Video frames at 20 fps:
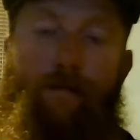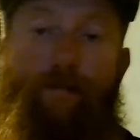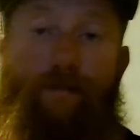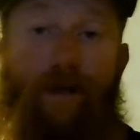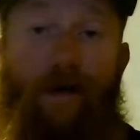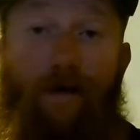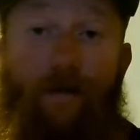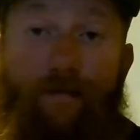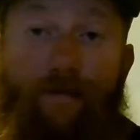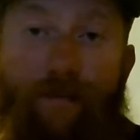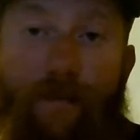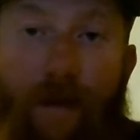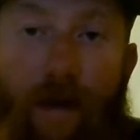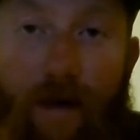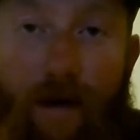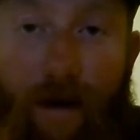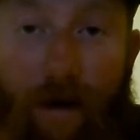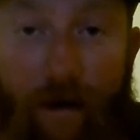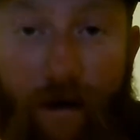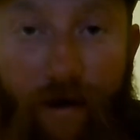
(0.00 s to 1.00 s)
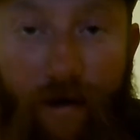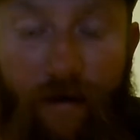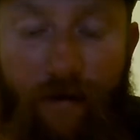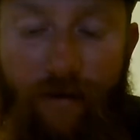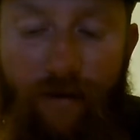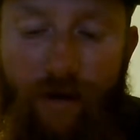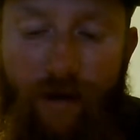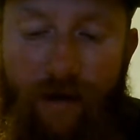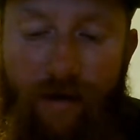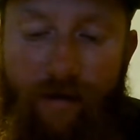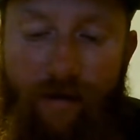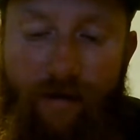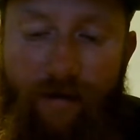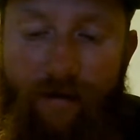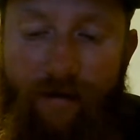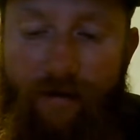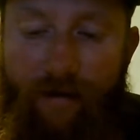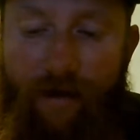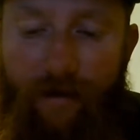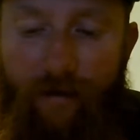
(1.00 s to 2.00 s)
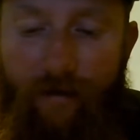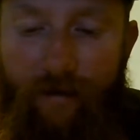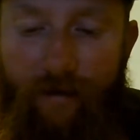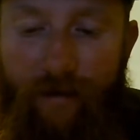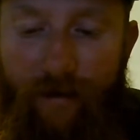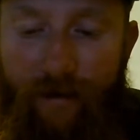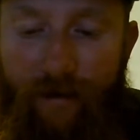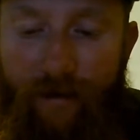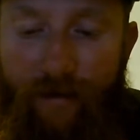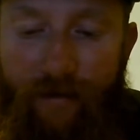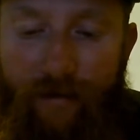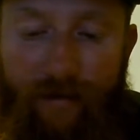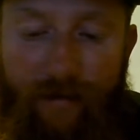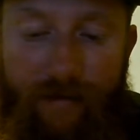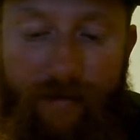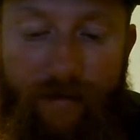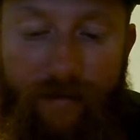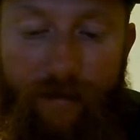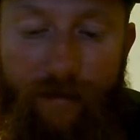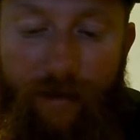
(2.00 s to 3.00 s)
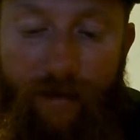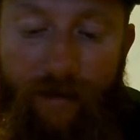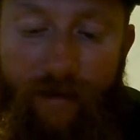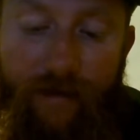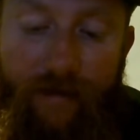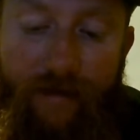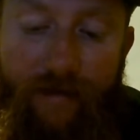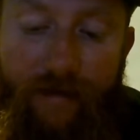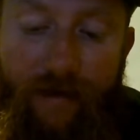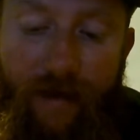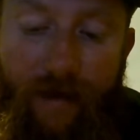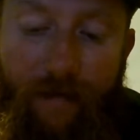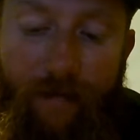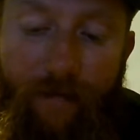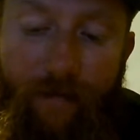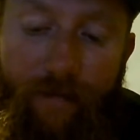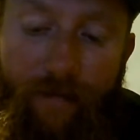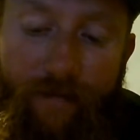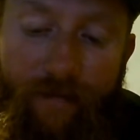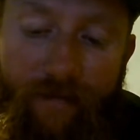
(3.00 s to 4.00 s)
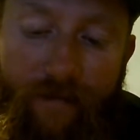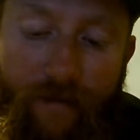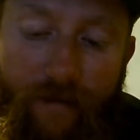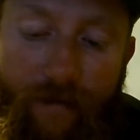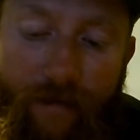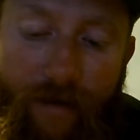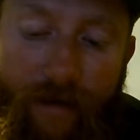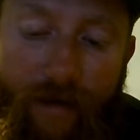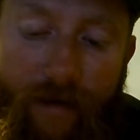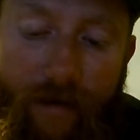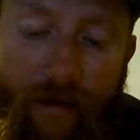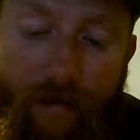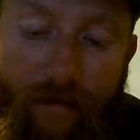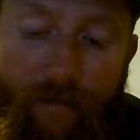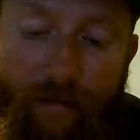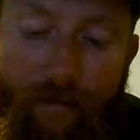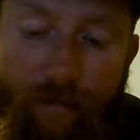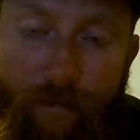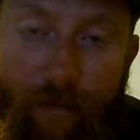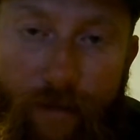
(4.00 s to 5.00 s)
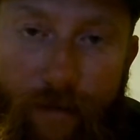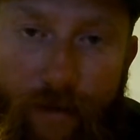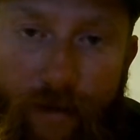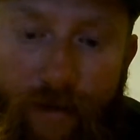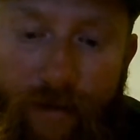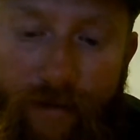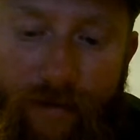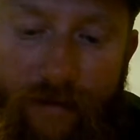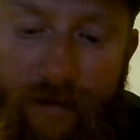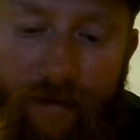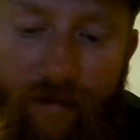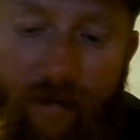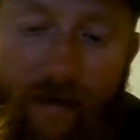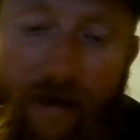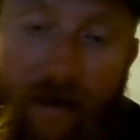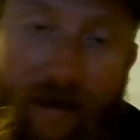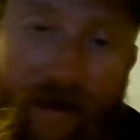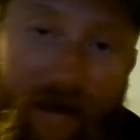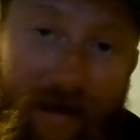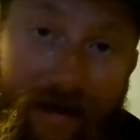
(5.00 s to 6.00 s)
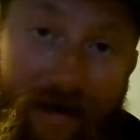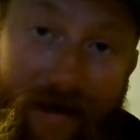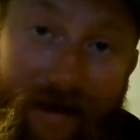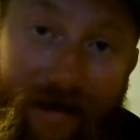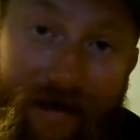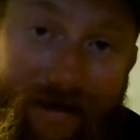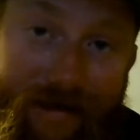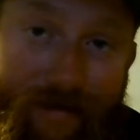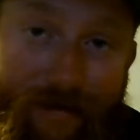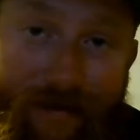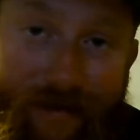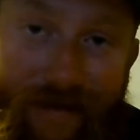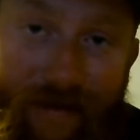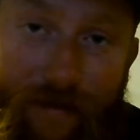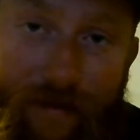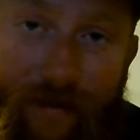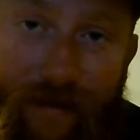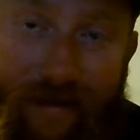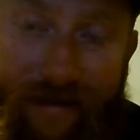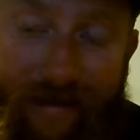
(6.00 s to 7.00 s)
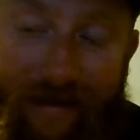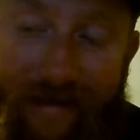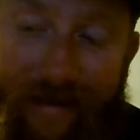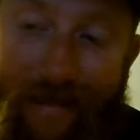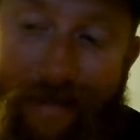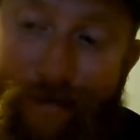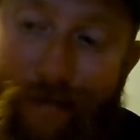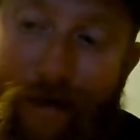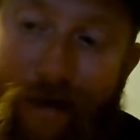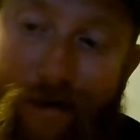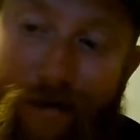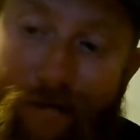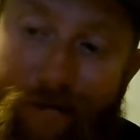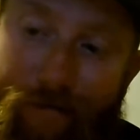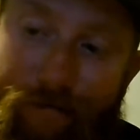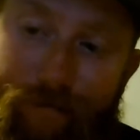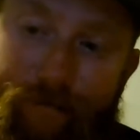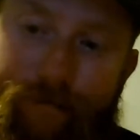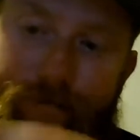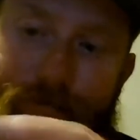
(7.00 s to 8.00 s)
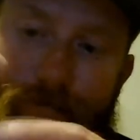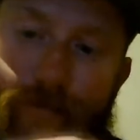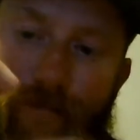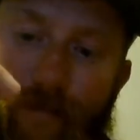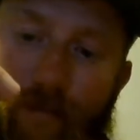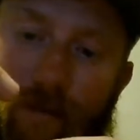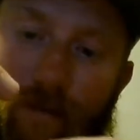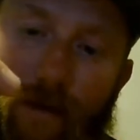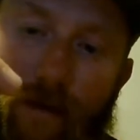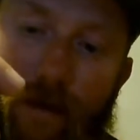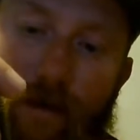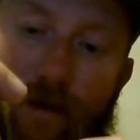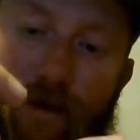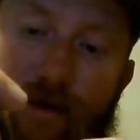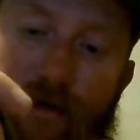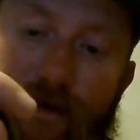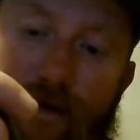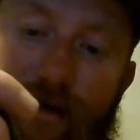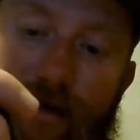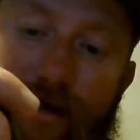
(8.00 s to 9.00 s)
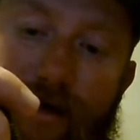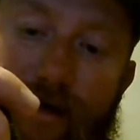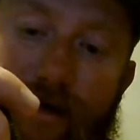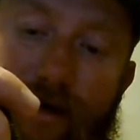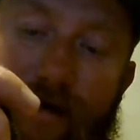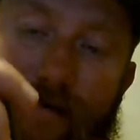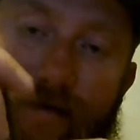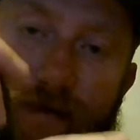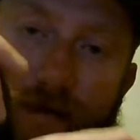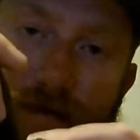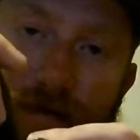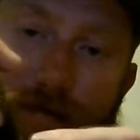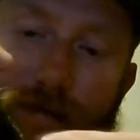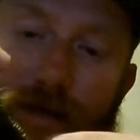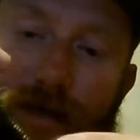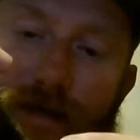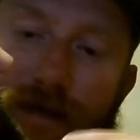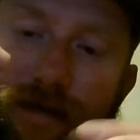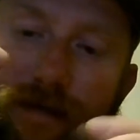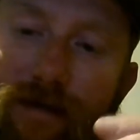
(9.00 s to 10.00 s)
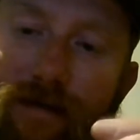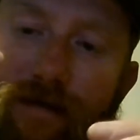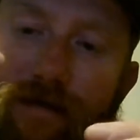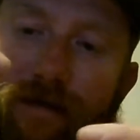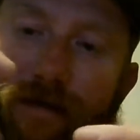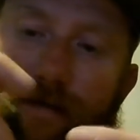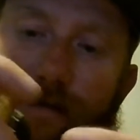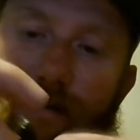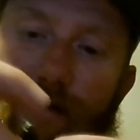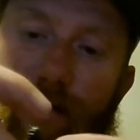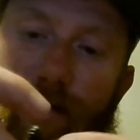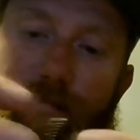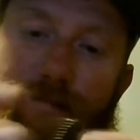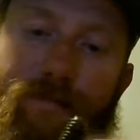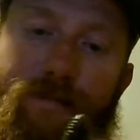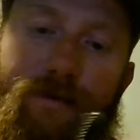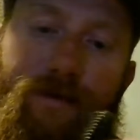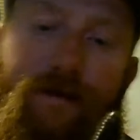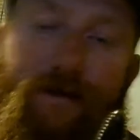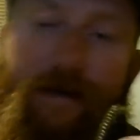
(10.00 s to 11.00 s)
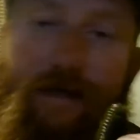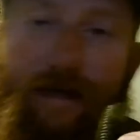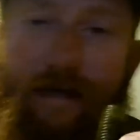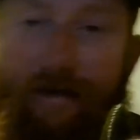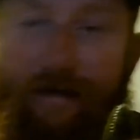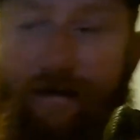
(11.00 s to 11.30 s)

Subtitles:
So, another trailer that I really like using, especially this time, for imitating bluegill and stuff. It's a Missile Baits D-bomb. Usually cut off these appendages though when I'm using it as a